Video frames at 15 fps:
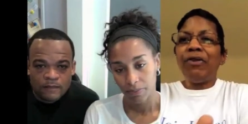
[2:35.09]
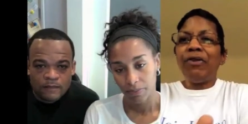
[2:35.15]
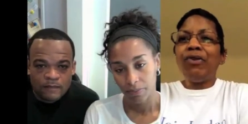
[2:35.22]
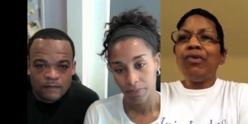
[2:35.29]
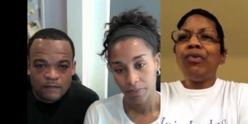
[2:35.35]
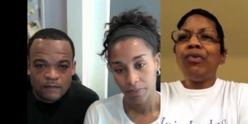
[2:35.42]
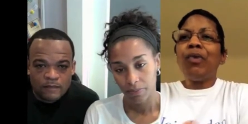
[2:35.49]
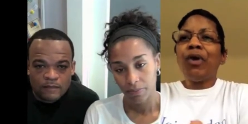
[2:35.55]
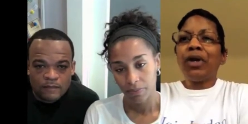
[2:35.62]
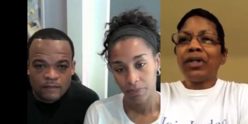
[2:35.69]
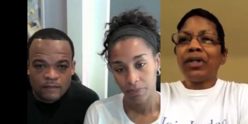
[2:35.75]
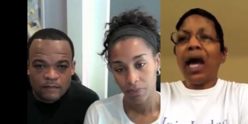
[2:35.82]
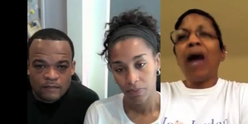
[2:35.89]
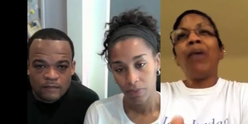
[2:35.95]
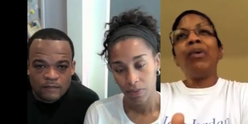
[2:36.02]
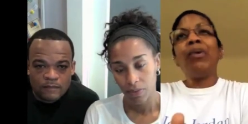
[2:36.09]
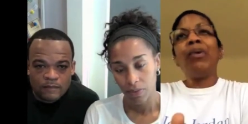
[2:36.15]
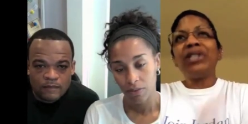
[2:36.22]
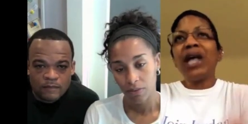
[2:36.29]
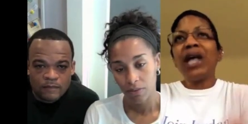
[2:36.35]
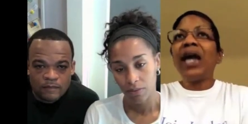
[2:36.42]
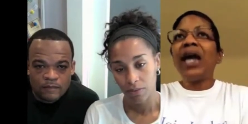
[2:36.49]
Speaker 1: worked out, which I had
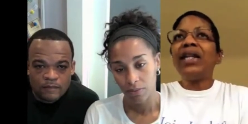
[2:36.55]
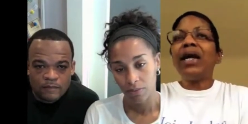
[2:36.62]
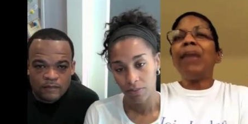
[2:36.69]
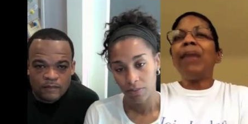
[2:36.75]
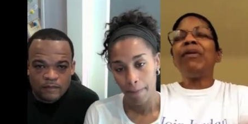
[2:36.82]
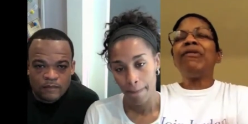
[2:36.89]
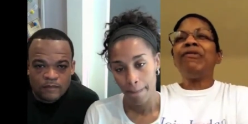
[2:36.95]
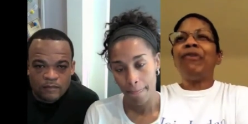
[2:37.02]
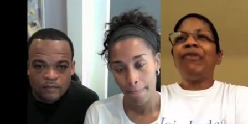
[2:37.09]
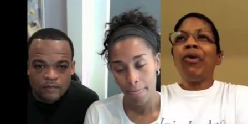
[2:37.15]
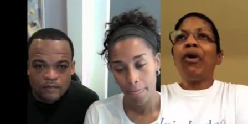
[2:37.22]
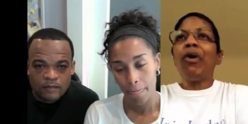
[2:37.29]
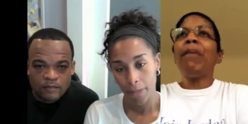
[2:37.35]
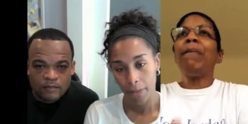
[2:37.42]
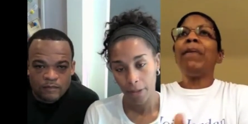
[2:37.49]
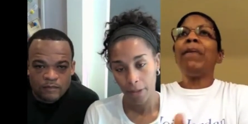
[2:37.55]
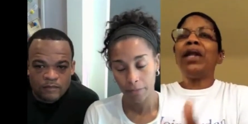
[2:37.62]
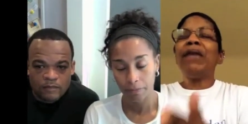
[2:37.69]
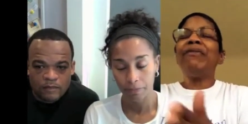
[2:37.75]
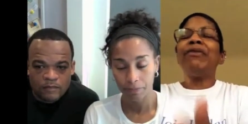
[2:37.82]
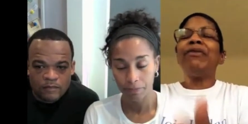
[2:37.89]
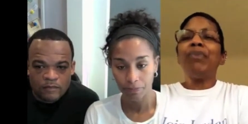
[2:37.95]
done before, but if you
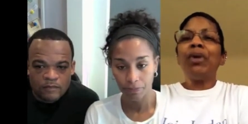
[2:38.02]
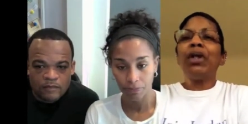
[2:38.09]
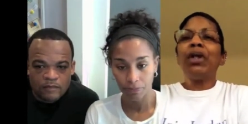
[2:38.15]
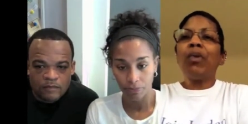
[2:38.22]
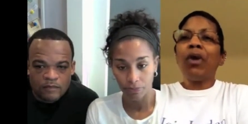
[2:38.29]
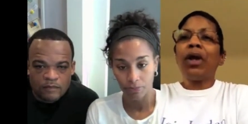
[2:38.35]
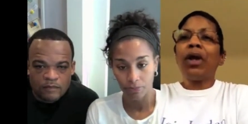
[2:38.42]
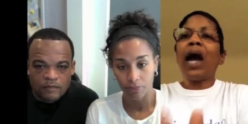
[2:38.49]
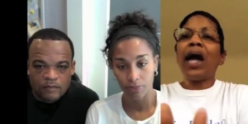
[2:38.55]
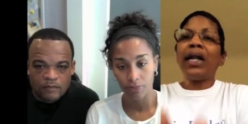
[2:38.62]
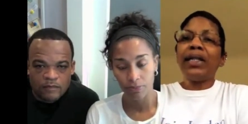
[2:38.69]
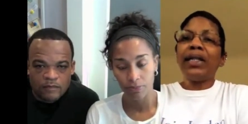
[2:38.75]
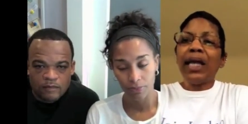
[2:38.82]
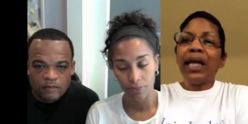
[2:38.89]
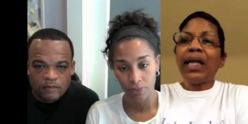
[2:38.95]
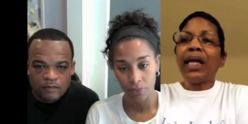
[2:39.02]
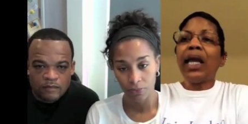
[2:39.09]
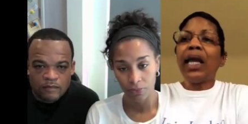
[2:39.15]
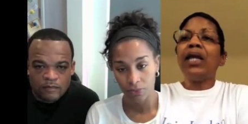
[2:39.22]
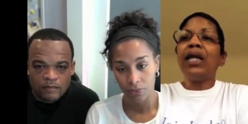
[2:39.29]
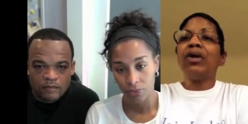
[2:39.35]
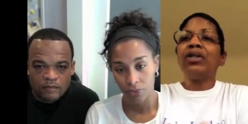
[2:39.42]
really work out and dedicate
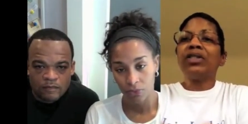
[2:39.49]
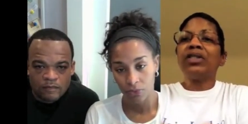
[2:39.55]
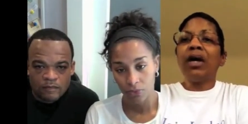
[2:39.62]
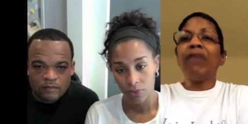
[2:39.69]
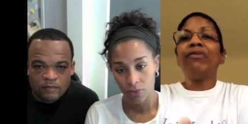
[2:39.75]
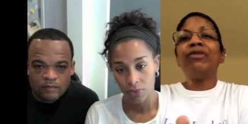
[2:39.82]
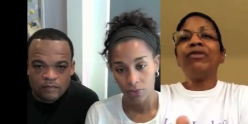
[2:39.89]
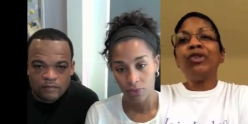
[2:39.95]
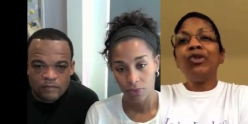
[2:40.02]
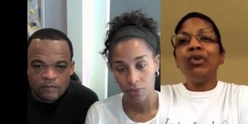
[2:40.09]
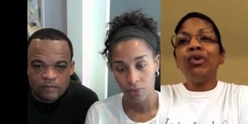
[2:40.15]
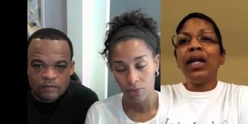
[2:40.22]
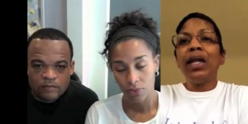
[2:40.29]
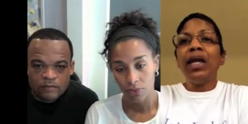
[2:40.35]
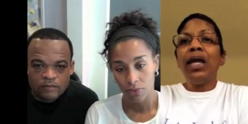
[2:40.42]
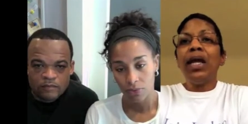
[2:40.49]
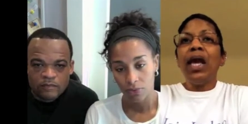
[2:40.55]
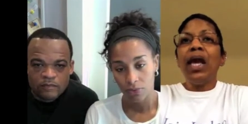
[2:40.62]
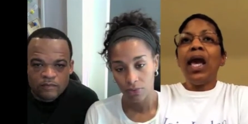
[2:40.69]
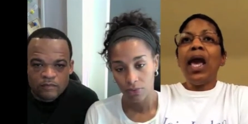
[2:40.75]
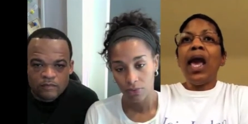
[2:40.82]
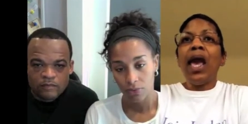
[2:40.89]
yourself to it,
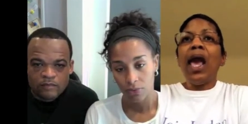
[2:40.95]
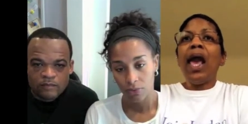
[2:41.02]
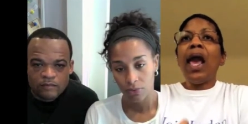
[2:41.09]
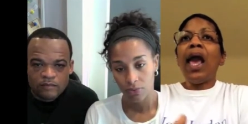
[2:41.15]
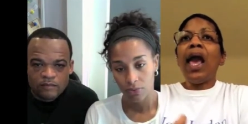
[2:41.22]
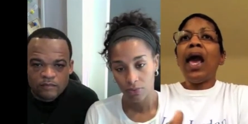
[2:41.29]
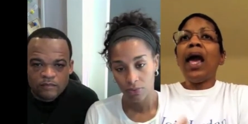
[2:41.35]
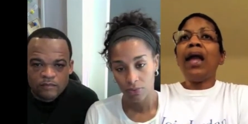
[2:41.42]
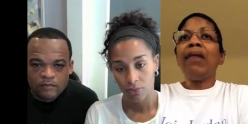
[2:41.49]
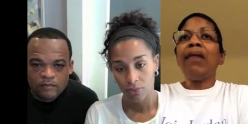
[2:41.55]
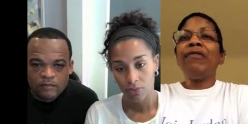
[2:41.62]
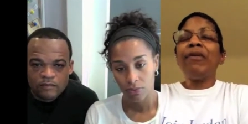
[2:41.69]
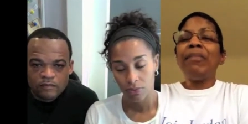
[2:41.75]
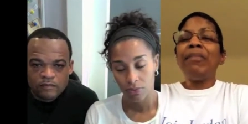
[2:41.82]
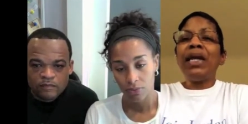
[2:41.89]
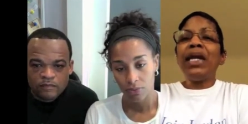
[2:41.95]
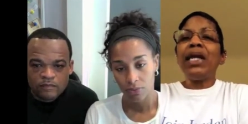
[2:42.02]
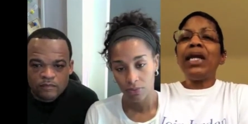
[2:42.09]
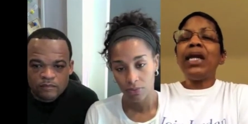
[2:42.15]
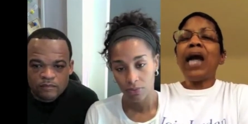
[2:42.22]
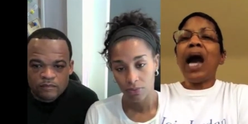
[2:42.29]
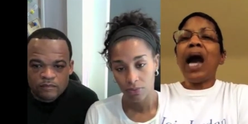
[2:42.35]
and for me,
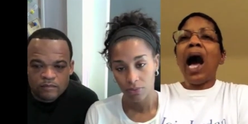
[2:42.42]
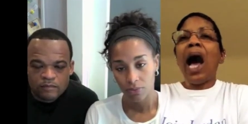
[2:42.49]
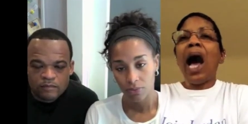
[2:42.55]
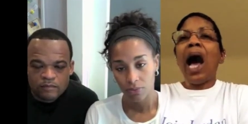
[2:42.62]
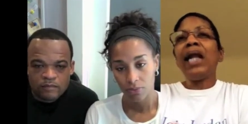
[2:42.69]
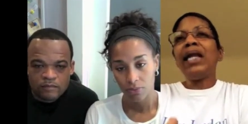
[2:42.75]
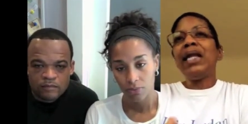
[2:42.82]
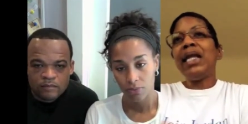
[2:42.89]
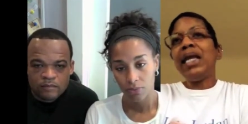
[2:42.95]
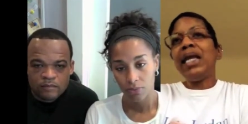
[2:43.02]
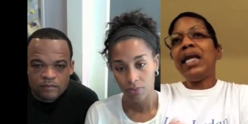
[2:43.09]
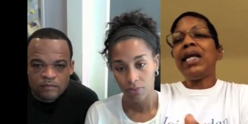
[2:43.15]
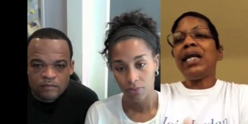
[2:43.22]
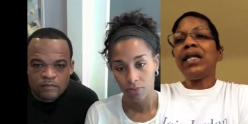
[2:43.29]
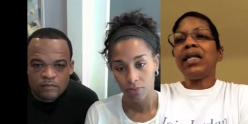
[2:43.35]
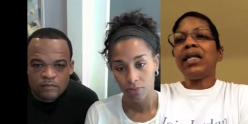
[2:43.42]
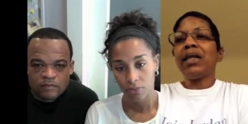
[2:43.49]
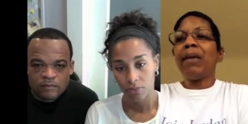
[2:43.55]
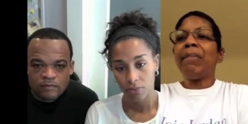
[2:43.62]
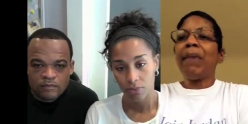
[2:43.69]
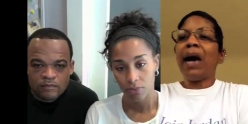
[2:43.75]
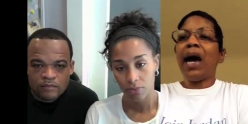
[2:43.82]
I needed
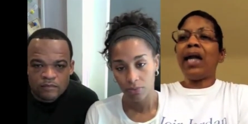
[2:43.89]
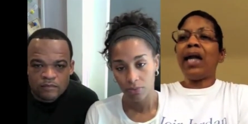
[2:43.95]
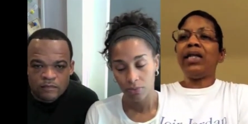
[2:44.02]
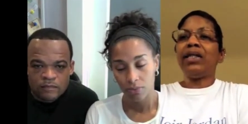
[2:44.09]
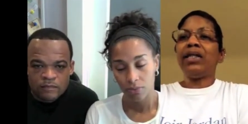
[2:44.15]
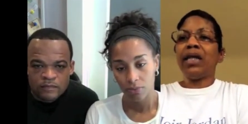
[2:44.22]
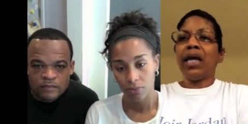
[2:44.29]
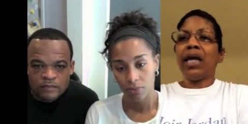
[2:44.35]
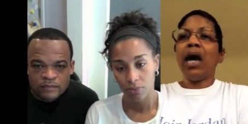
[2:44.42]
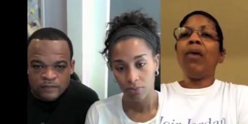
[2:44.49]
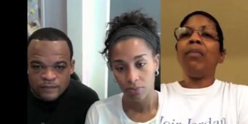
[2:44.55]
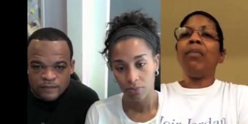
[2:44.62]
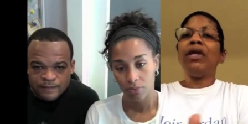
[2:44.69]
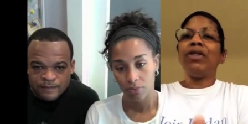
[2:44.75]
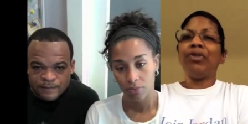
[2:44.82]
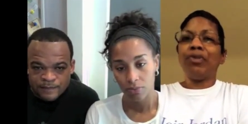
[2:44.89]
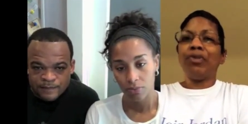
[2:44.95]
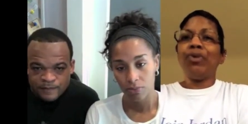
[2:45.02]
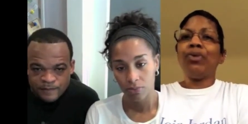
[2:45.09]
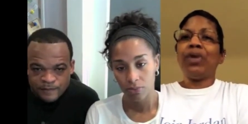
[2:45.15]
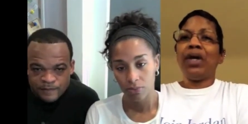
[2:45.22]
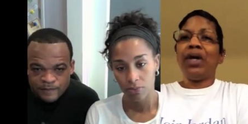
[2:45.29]
somebody to help me through
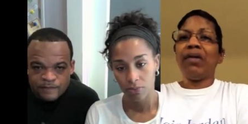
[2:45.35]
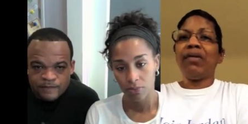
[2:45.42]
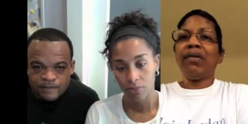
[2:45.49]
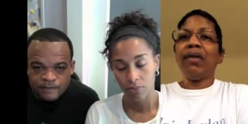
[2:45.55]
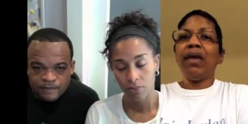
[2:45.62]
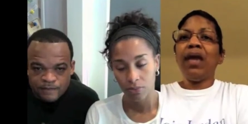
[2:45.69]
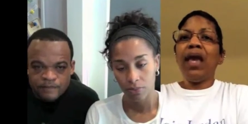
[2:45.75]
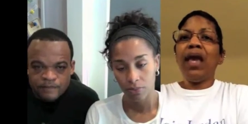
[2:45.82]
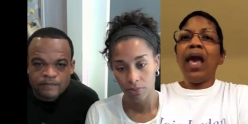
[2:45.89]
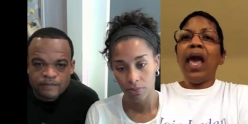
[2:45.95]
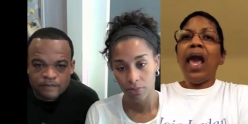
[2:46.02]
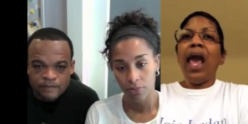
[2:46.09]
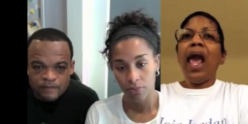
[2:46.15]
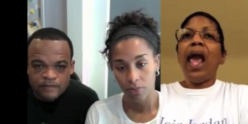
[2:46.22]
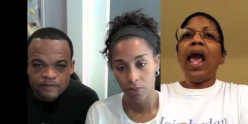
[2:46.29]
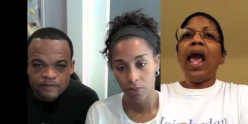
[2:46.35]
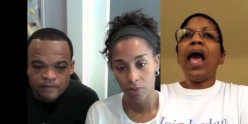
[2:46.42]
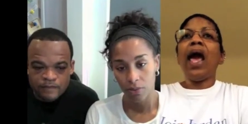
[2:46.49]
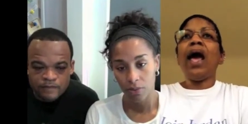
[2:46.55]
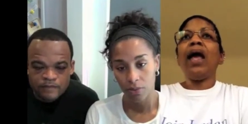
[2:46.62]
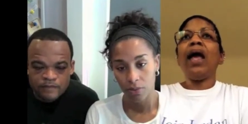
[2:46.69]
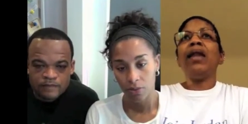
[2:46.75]
this, mm-hmm.
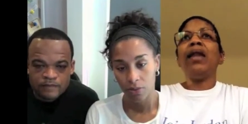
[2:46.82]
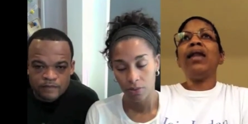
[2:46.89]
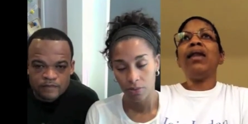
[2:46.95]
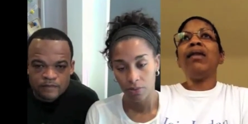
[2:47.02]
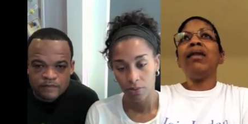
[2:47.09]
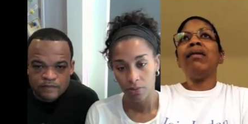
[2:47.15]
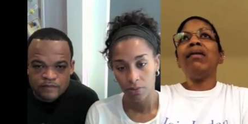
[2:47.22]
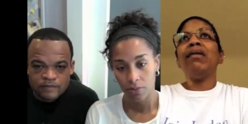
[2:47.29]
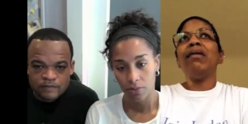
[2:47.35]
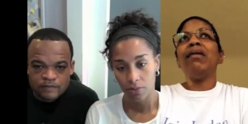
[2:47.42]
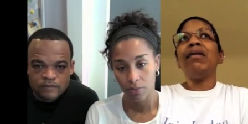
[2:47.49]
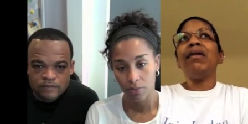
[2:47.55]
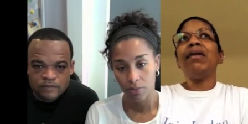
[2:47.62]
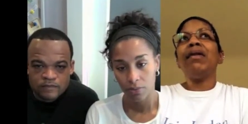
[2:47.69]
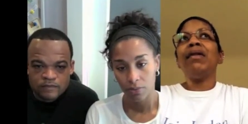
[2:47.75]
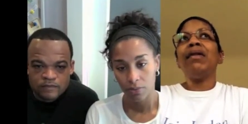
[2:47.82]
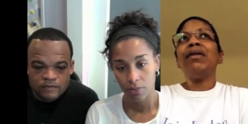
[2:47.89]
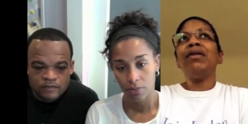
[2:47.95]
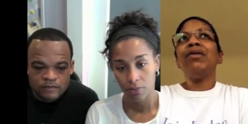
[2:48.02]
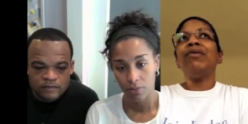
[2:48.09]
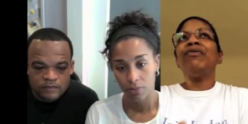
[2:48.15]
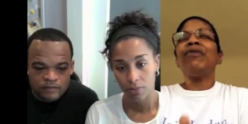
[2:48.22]
and you've
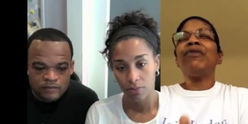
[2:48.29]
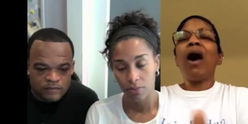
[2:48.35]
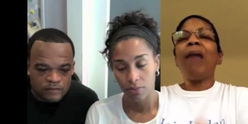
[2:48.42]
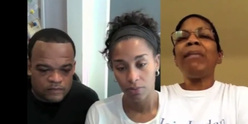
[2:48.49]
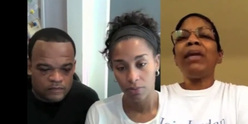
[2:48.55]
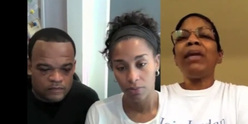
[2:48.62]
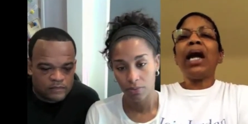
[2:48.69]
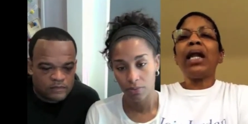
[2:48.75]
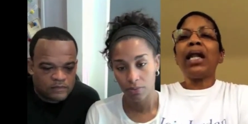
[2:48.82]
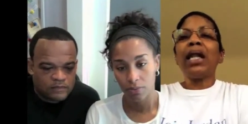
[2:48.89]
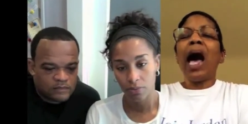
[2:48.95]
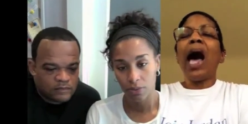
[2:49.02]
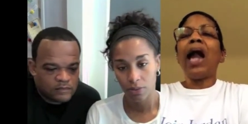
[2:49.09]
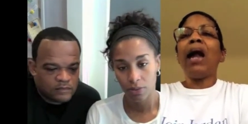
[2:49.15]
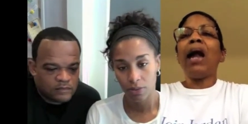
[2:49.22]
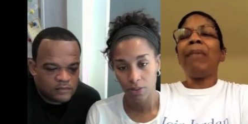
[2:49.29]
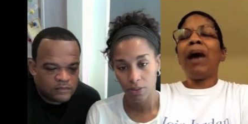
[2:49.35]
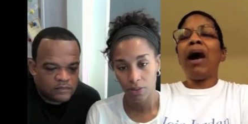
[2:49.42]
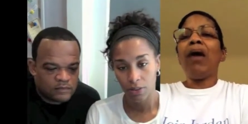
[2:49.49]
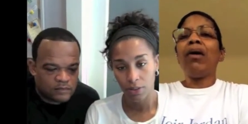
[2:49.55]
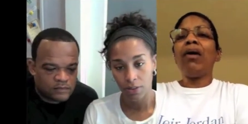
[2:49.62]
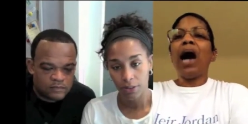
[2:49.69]
taught me a lot about
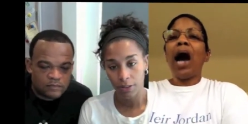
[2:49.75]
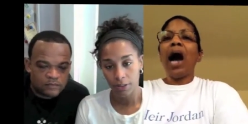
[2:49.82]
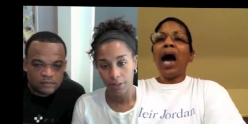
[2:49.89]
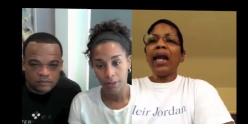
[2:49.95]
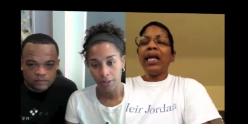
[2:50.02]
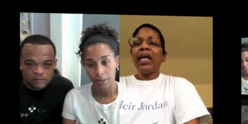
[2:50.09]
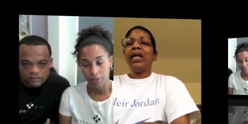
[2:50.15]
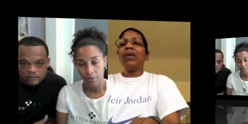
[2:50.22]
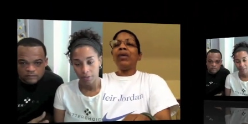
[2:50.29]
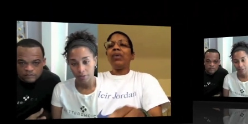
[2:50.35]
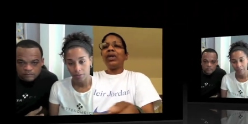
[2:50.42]
how to eat, what to